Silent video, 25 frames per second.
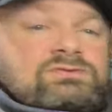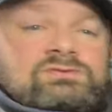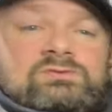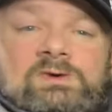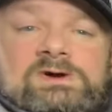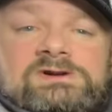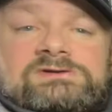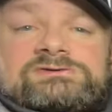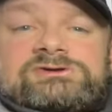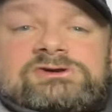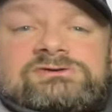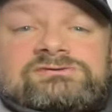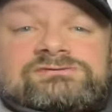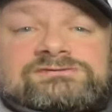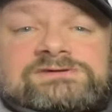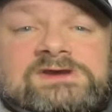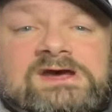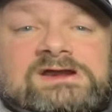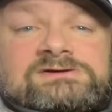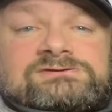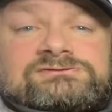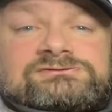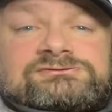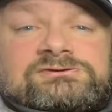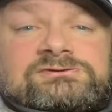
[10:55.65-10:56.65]
well, new
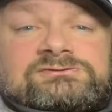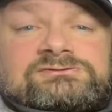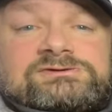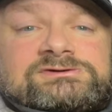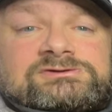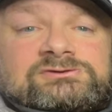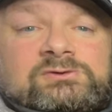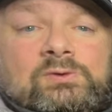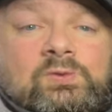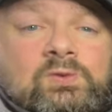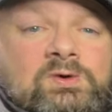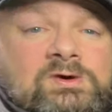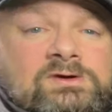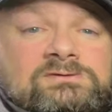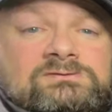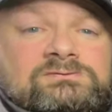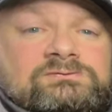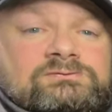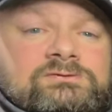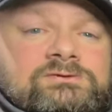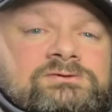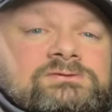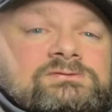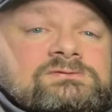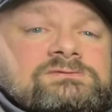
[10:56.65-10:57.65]
style of shooting, the
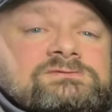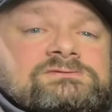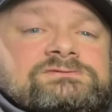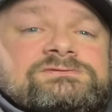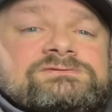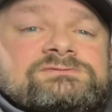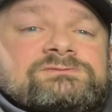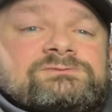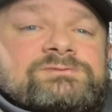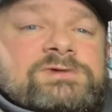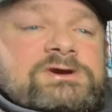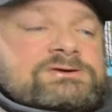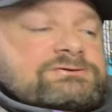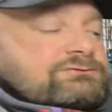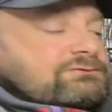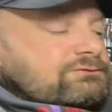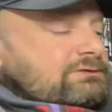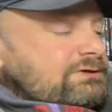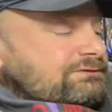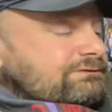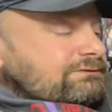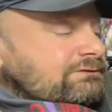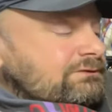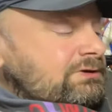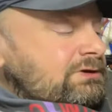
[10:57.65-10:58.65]
world rules
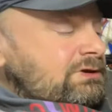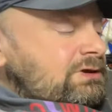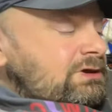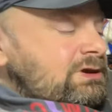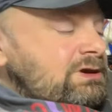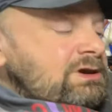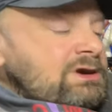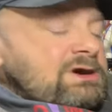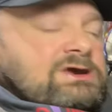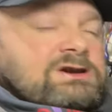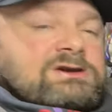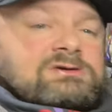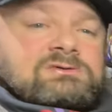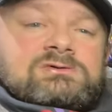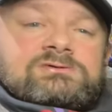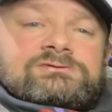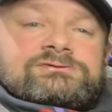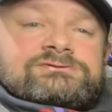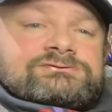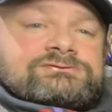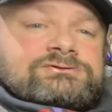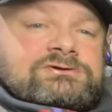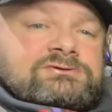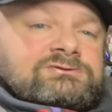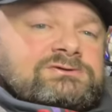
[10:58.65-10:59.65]
Benchrest, and I'm going
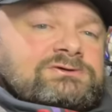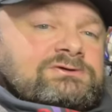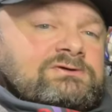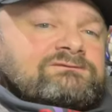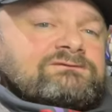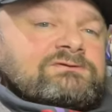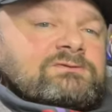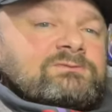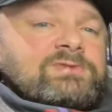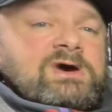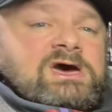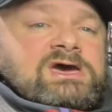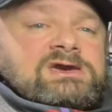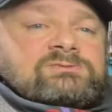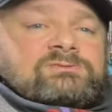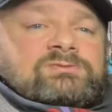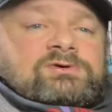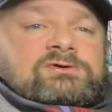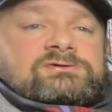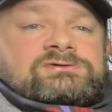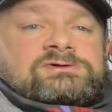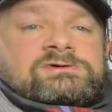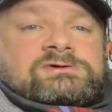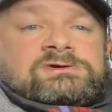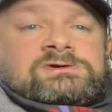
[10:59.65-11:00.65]
to shoot it off a
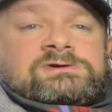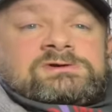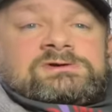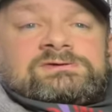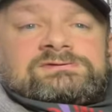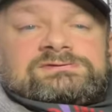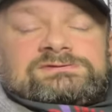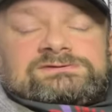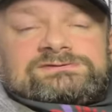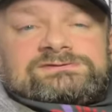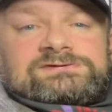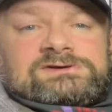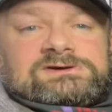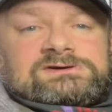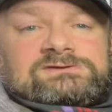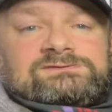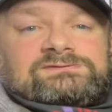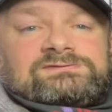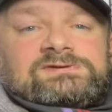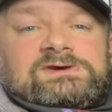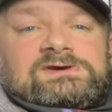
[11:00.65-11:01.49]
bipod to see if